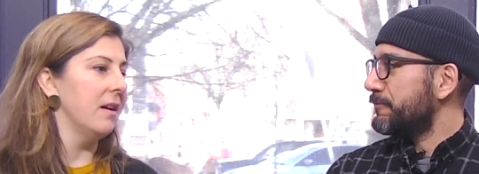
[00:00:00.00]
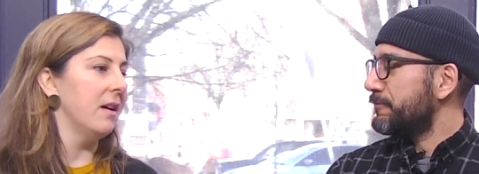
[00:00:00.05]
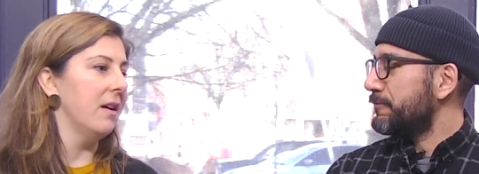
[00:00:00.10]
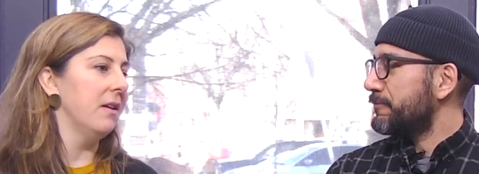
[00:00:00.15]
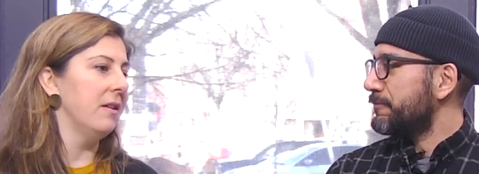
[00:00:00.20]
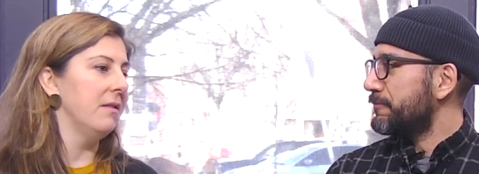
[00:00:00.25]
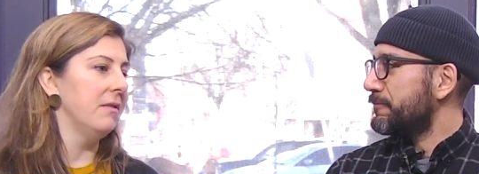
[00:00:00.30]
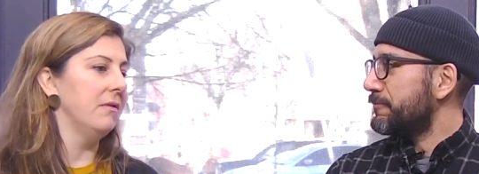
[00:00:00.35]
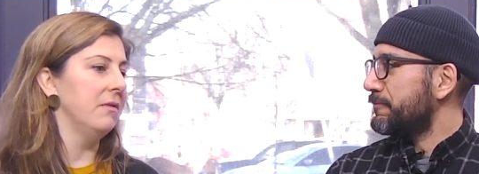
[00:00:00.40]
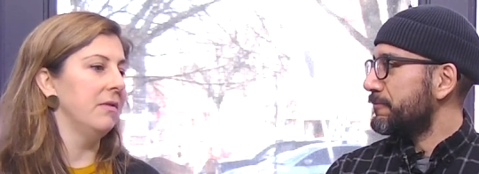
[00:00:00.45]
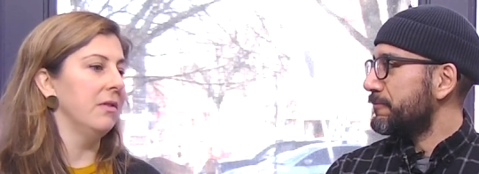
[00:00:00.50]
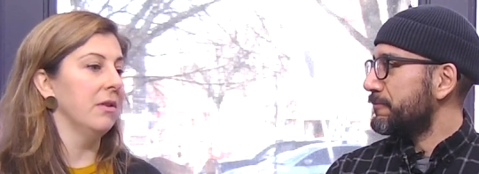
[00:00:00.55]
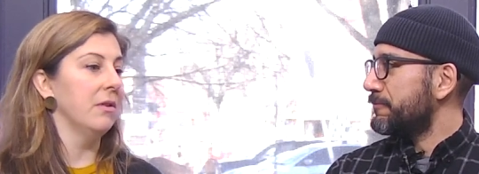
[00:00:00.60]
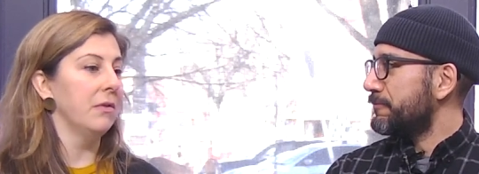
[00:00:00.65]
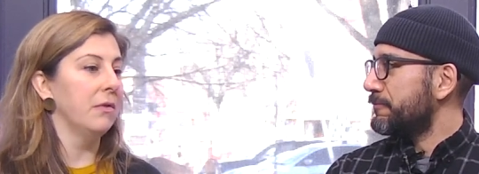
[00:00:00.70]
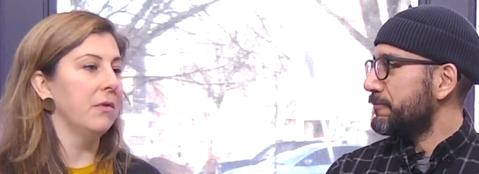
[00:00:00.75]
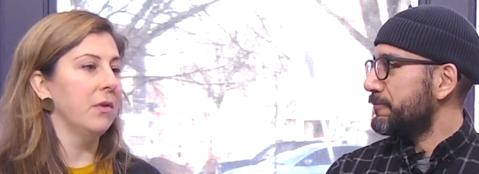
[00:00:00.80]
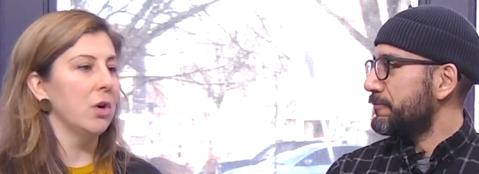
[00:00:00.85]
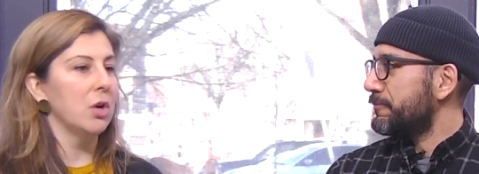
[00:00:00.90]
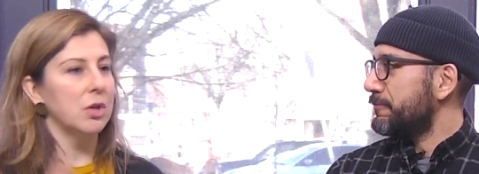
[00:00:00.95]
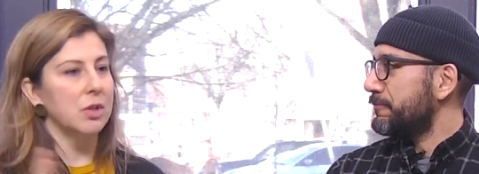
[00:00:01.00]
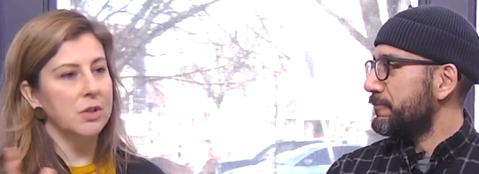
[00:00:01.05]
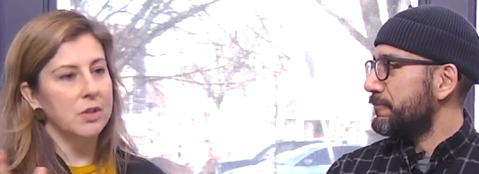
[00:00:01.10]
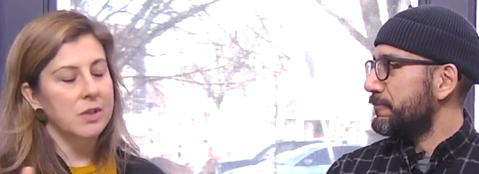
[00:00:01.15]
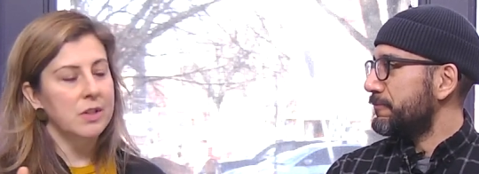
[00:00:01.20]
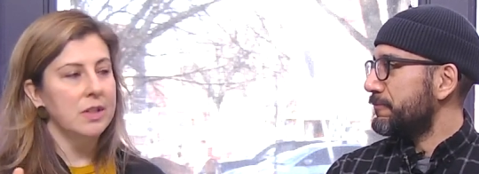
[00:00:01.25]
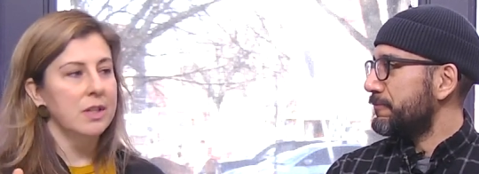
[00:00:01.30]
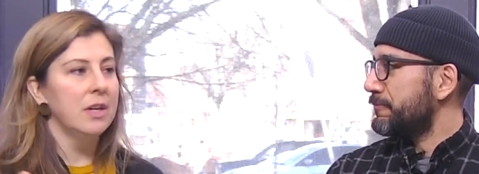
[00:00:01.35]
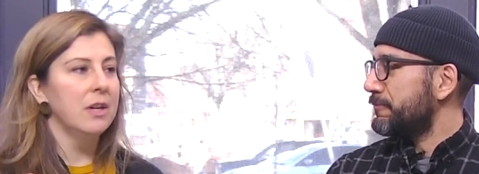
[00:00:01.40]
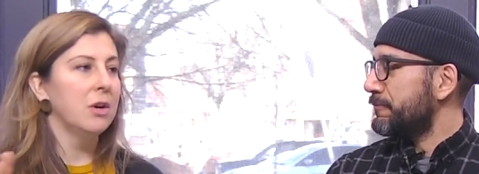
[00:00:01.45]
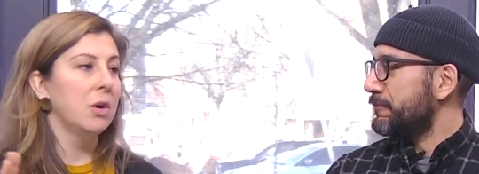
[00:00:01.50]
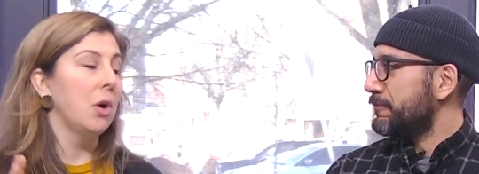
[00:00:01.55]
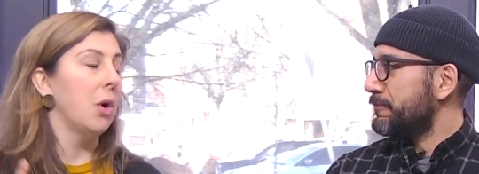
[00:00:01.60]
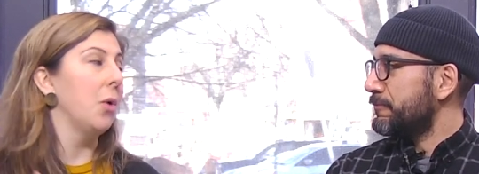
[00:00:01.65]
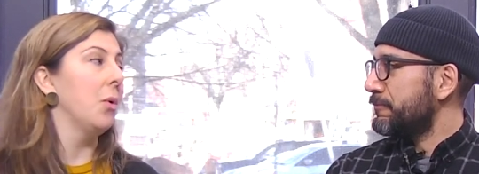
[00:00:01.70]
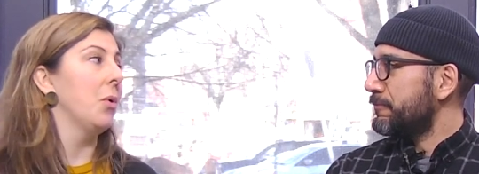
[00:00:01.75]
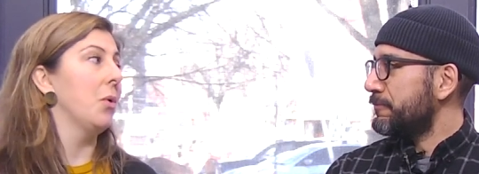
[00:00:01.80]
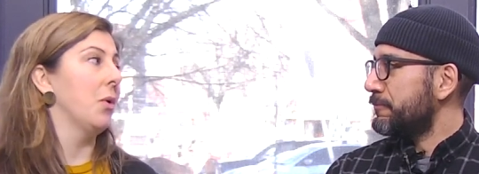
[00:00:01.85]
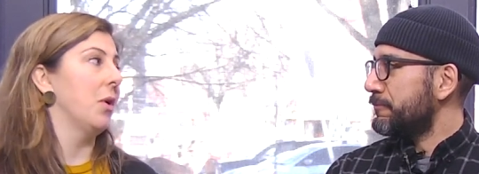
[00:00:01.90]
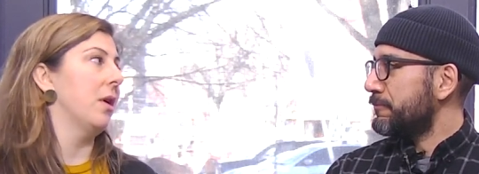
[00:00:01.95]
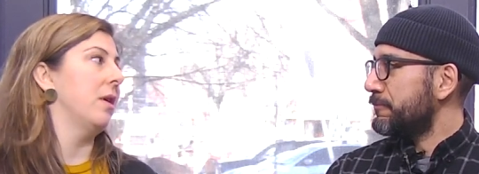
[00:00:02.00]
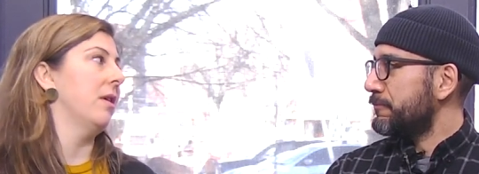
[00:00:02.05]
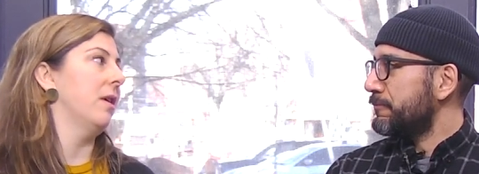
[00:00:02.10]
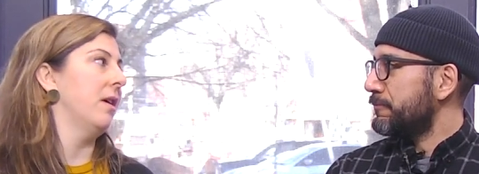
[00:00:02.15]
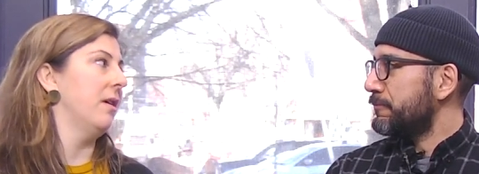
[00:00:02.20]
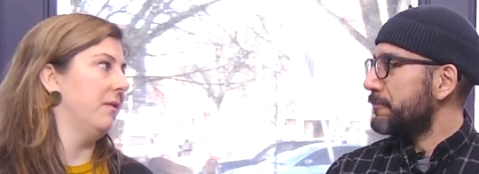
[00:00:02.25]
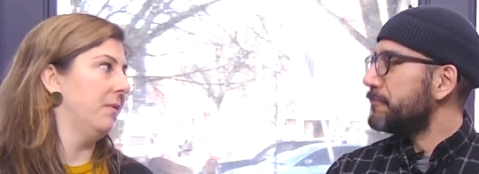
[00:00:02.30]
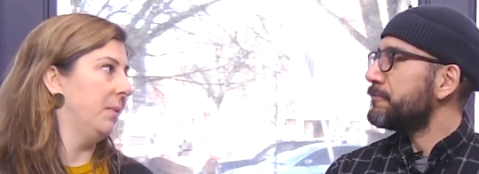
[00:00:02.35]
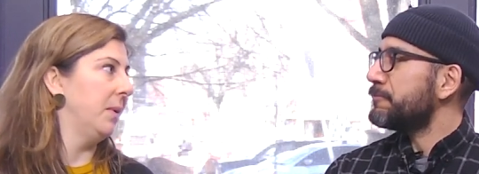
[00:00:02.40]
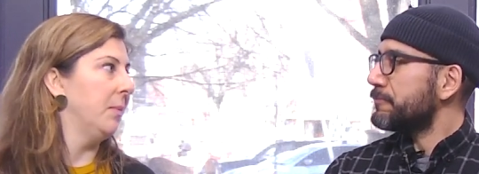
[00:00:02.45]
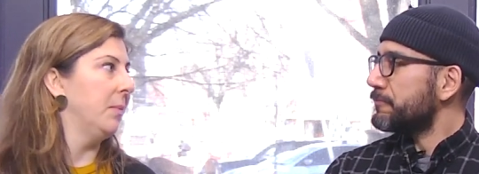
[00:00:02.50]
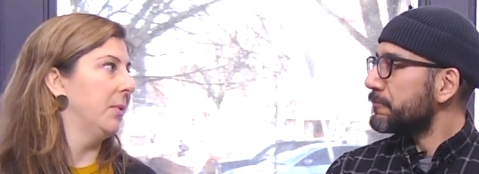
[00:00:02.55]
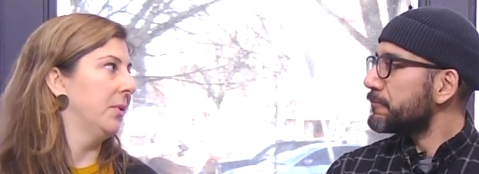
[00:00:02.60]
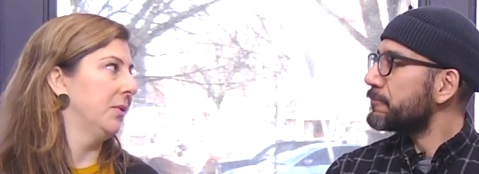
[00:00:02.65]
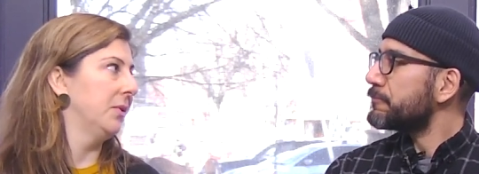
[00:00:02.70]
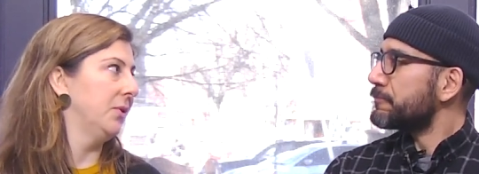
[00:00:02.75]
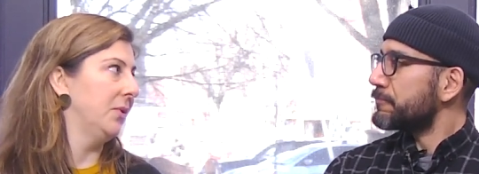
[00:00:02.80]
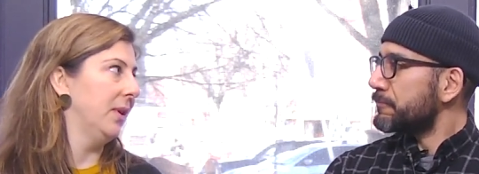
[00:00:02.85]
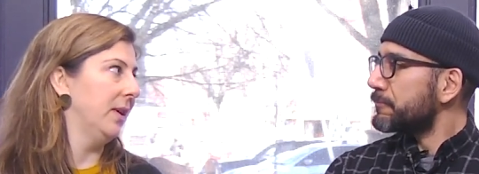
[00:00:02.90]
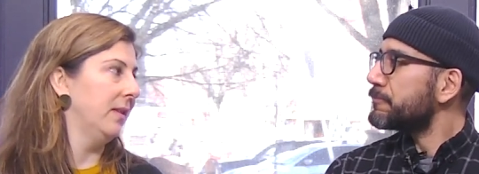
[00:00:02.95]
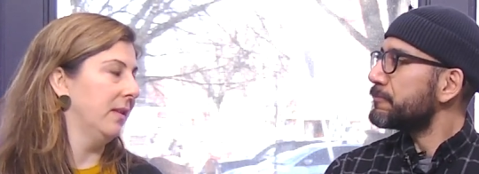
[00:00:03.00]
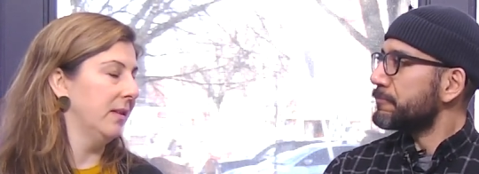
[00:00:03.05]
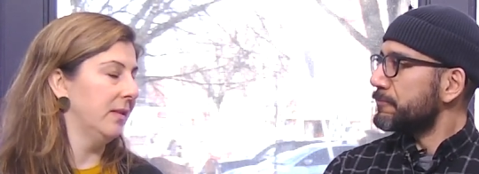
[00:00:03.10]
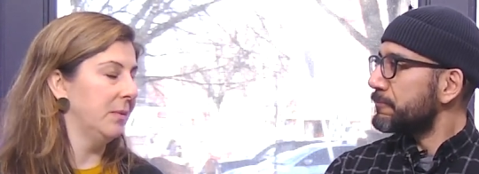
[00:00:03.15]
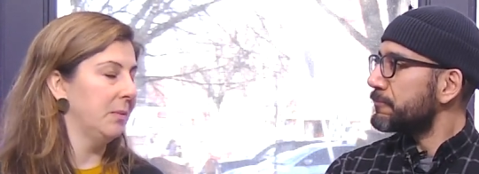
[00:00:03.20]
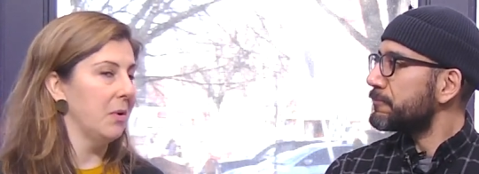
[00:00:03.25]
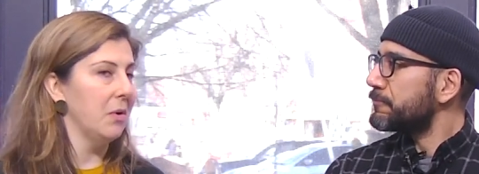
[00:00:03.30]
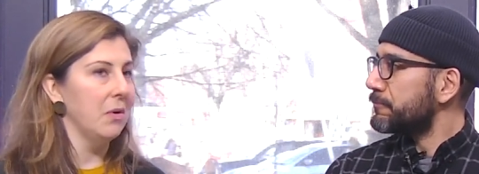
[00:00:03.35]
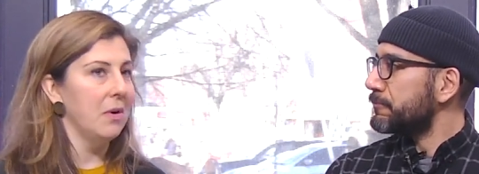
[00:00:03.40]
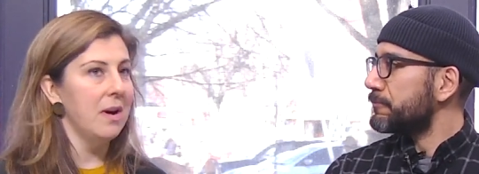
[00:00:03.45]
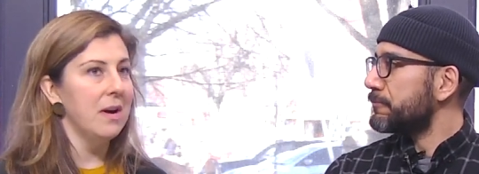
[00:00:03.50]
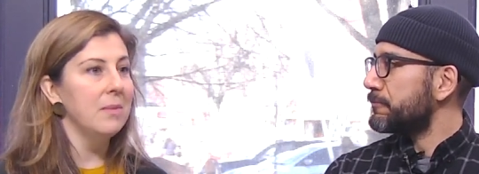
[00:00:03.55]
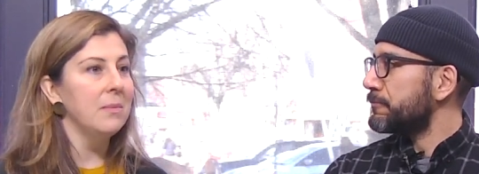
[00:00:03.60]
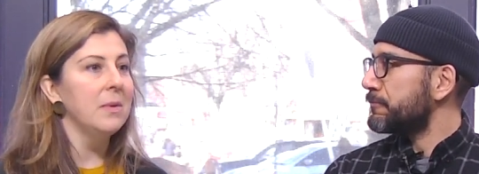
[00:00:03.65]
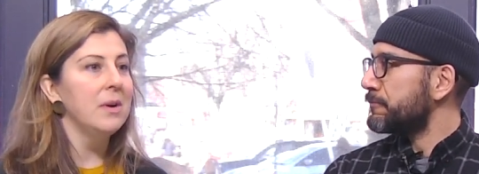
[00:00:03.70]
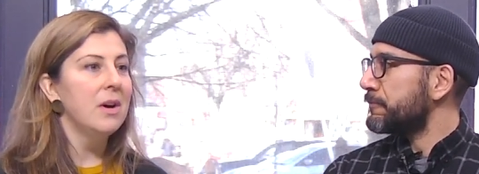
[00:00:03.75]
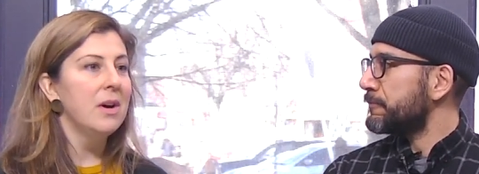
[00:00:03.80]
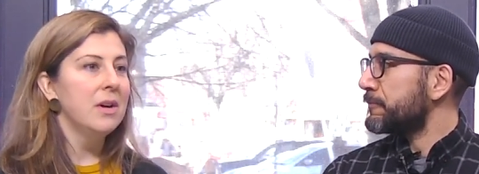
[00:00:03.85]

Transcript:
Speaker 1: of the first cohort of people doing this program.